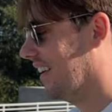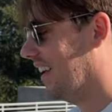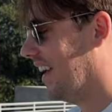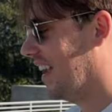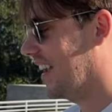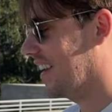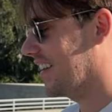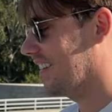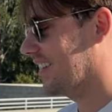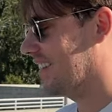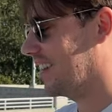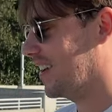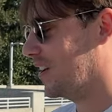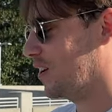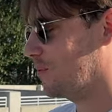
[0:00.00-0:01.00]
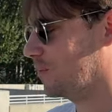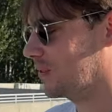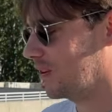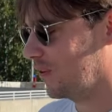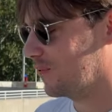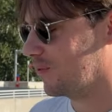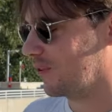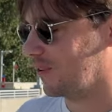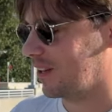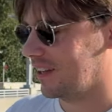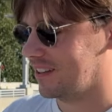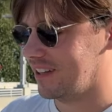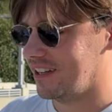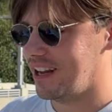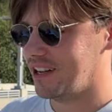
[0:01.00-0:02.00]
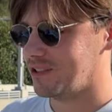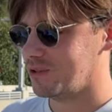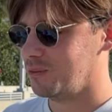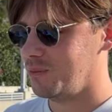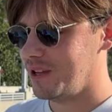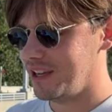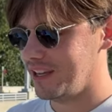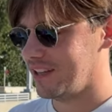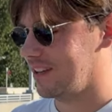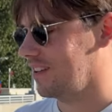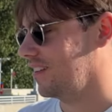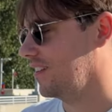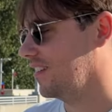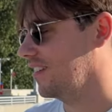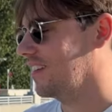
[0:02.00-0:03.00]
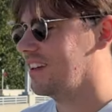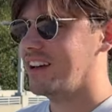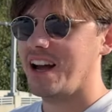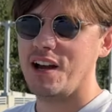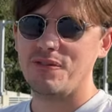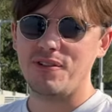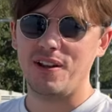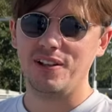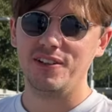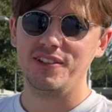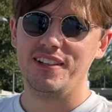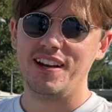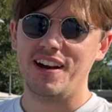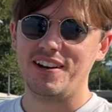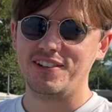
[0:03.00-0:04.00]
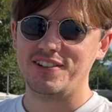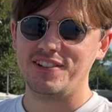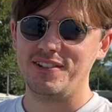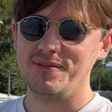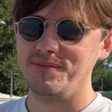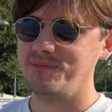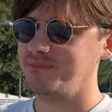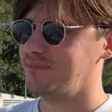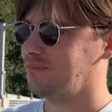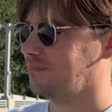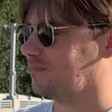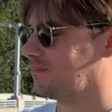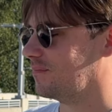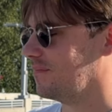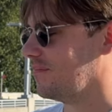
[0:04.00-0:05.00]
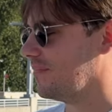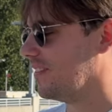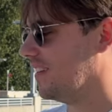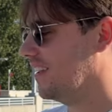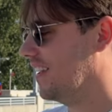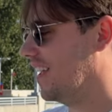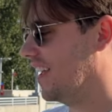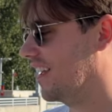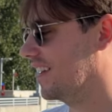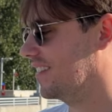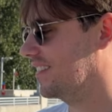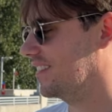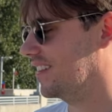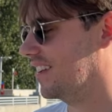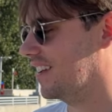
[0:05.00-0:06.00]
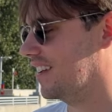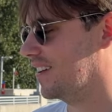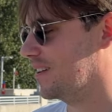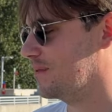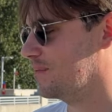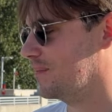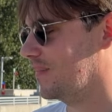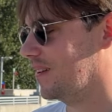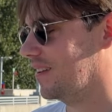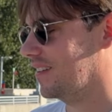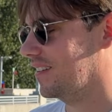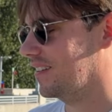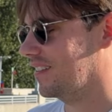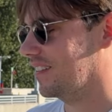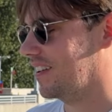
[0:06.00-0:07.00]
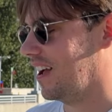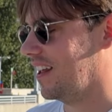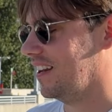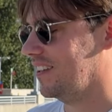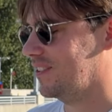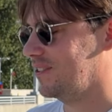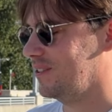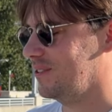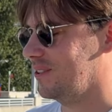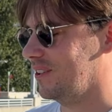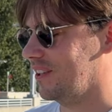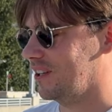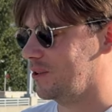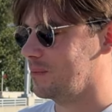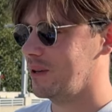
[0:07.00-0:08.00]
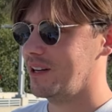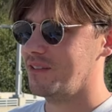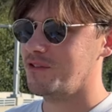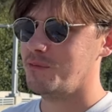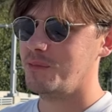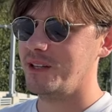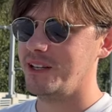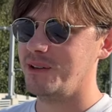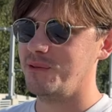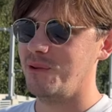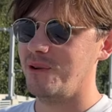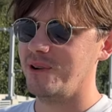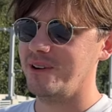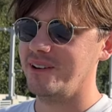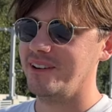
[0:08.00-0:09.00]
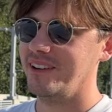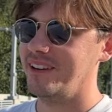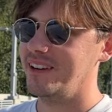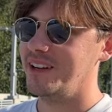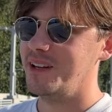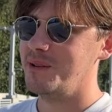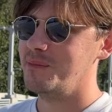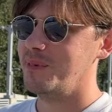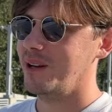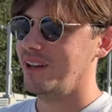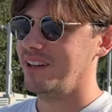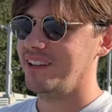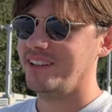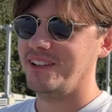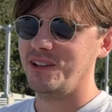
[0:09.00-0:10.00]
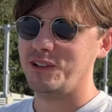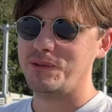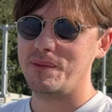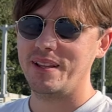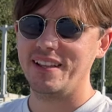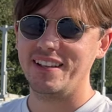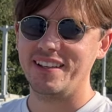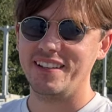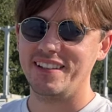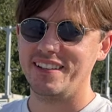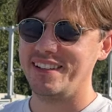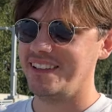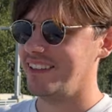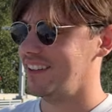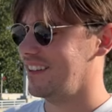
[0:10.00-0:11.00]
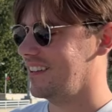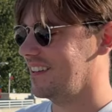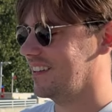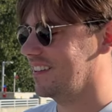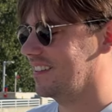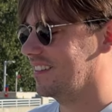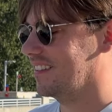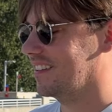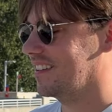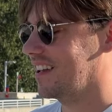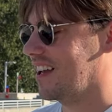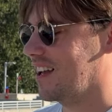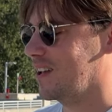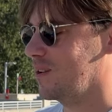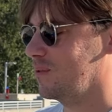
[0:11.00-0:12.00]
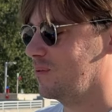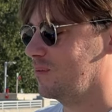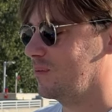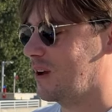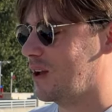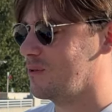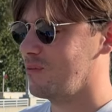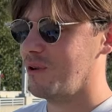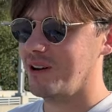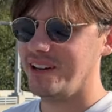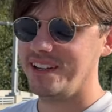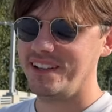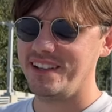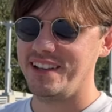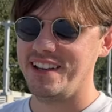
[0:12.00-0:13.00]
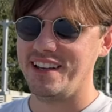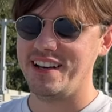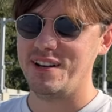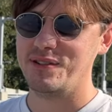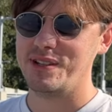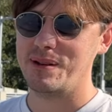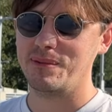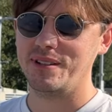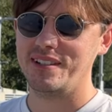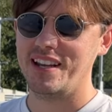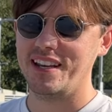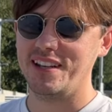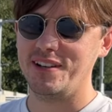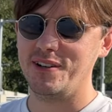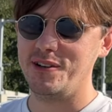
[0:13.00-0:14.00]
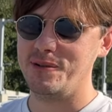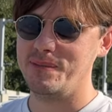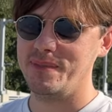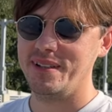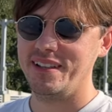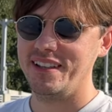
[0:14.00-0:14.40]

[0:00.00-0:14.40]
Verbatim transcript: And um, so for like the next week, I followed the auction and um, got into a little bit of a bidding war, but ultimately uh, I, I won it, and I was able to take it home.